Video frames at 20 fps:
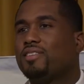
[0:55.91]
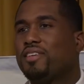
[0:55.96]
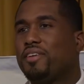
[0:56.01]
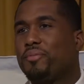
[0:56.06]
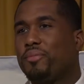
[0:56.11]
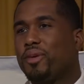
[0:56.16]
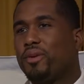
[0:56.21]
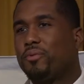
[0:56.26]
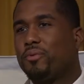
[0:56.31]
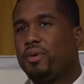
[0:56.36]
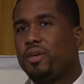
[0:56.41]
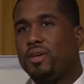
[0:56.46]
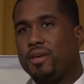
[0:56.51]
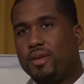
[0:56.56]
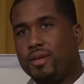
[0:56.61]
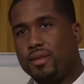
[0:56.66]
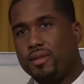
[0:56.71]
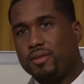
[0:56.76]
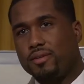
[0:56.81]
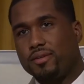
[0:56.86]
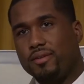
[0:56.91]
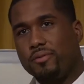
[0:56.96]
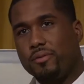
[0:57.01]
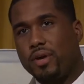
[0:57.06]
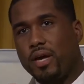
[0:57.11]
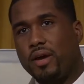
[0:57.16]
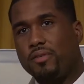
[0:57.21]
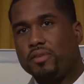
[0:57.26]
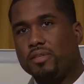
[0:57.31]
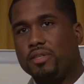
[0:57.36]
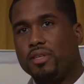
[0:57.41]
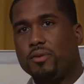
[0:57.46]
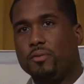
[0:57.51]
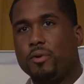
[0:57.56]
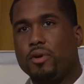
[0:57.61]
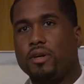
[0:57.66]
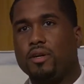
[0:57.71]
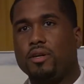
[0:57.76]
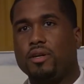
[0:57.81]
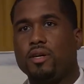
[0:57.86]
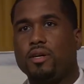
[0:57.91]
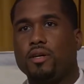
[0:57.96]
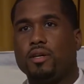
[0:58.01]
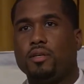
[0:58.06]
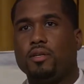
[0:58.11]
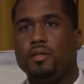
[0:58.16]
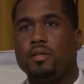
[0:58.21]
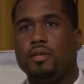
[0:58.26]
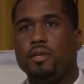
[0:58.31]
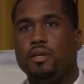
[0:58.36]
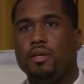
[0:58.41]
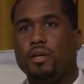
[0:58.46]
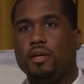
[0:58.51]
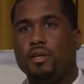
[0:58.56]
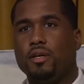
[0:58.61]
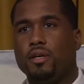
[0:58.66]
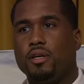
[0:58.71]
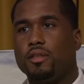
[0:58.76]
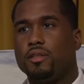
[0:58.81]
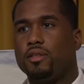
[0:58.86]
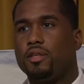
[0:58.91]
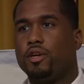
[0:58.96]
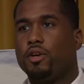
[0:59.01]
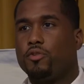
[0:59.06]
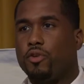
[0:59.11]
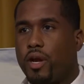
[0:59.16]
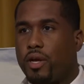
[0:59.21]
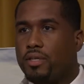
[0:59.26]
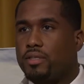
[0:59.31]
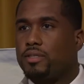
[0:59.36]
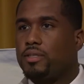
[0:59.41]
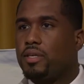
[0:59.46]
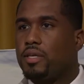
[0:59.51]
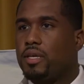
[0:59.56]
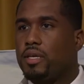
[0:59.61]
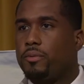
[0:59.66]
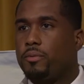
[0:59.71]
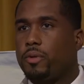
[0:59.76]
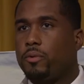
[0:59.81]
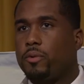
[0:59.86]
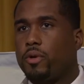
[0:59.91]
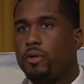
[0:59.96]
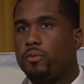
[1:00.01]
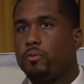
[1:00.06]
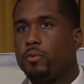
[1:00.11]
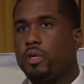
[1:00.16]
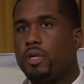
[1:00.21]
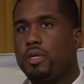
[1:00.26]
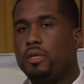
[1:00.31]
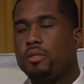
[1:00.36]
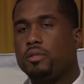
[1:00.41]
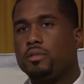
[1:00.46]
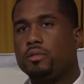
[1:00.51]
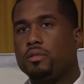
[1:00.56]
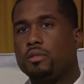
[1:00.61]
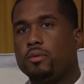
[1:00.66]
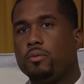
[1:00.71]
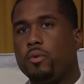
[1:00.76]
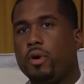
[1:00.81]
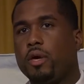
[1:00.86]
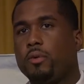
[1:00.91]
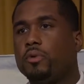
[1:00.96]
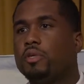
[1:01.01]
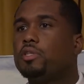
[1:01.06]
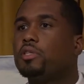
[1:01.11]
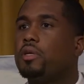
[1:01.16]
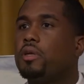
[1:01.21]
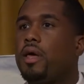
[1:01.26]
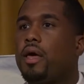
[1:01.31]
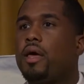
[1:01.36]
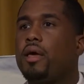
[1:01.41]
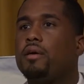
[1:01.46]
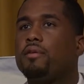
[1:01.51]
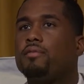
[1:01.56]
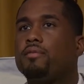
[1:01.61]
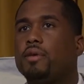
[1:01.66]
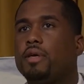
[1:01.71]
I mean, we obviously weren't the greatest team. We weren't winning the way we should have.